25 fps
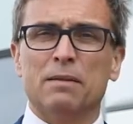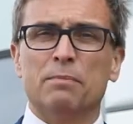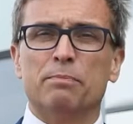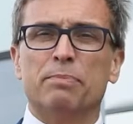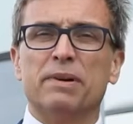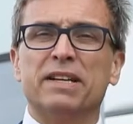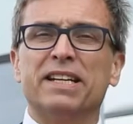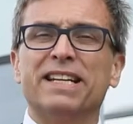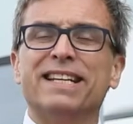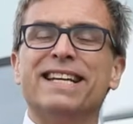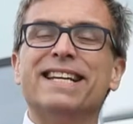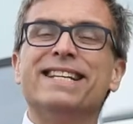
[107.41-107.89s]

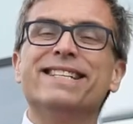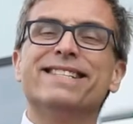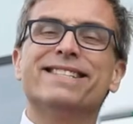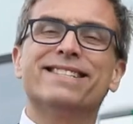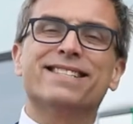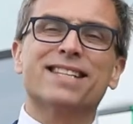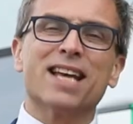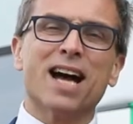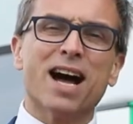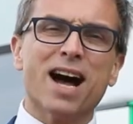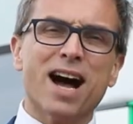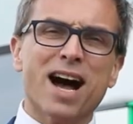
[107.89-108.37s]
but an
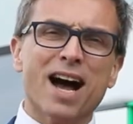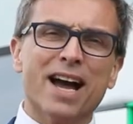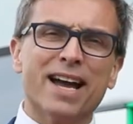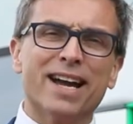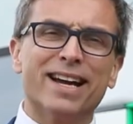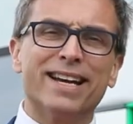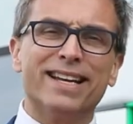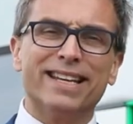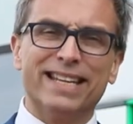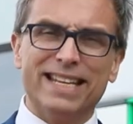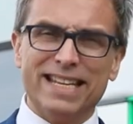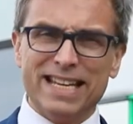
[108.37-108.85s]

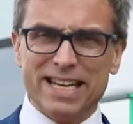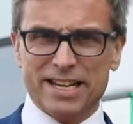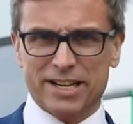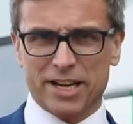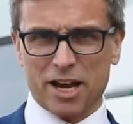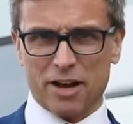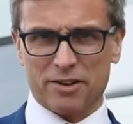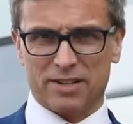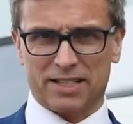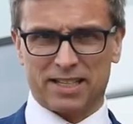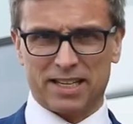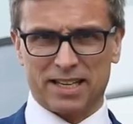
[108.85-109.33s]
entire
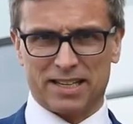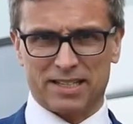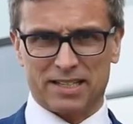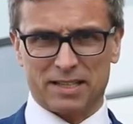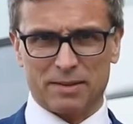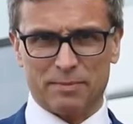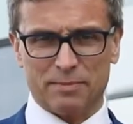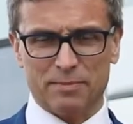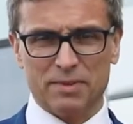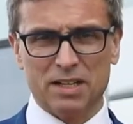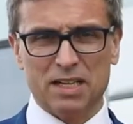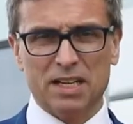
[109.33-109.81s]

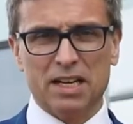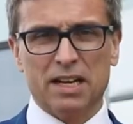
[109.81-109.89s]
ecosystem